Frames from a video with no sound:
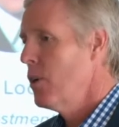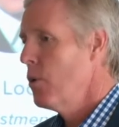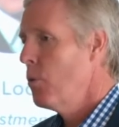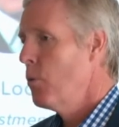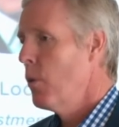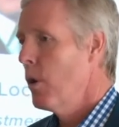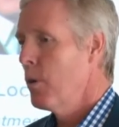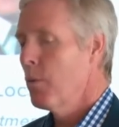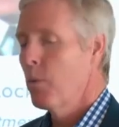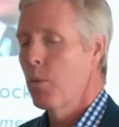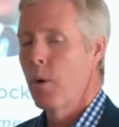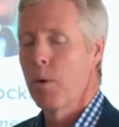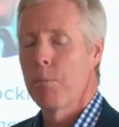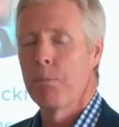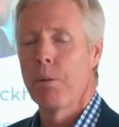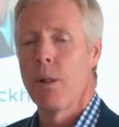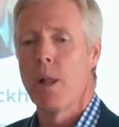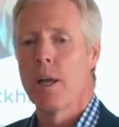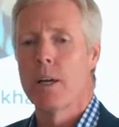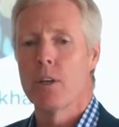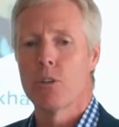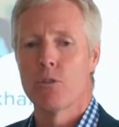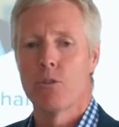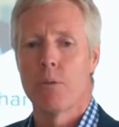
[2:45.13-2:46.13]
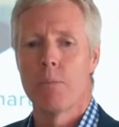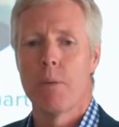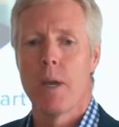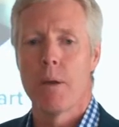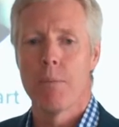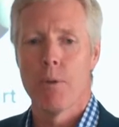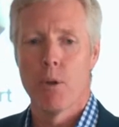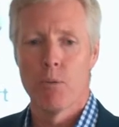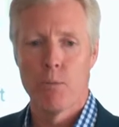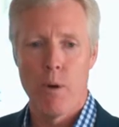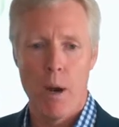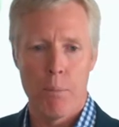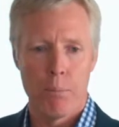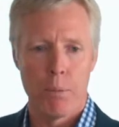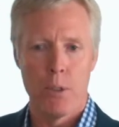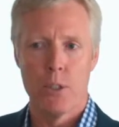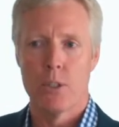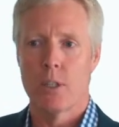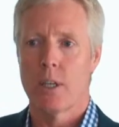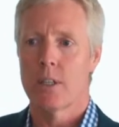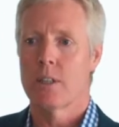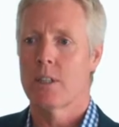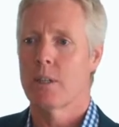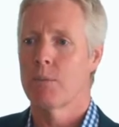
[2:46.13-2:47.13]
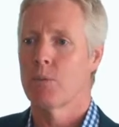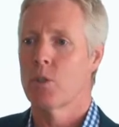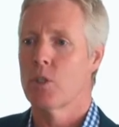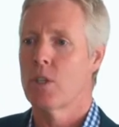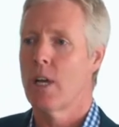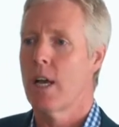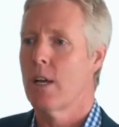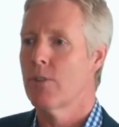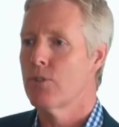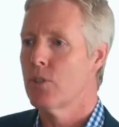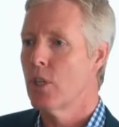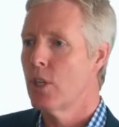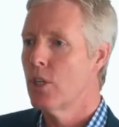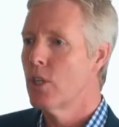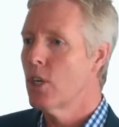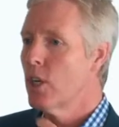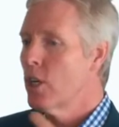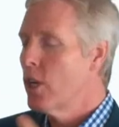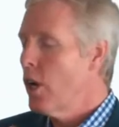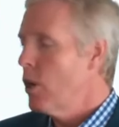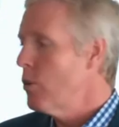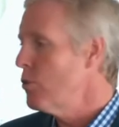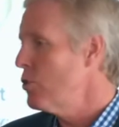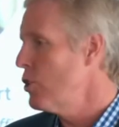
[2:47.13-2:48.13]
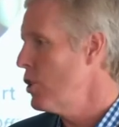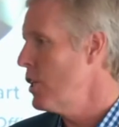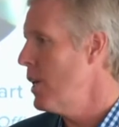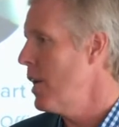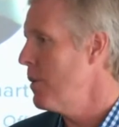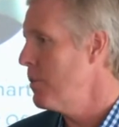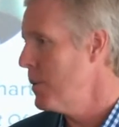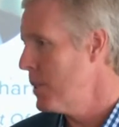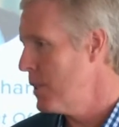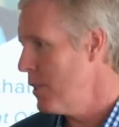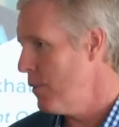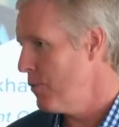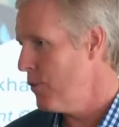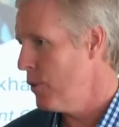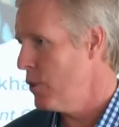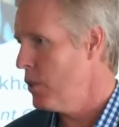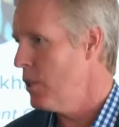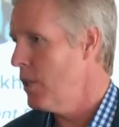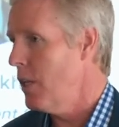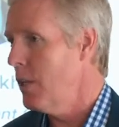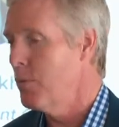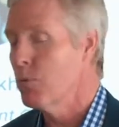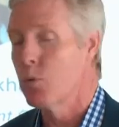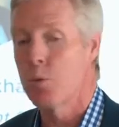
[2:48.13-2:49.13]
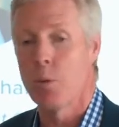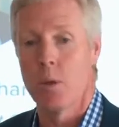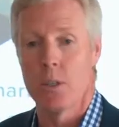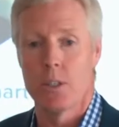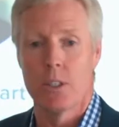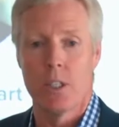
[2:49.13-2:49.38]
Where players would be able to represent themselves and negotiate with different teams, where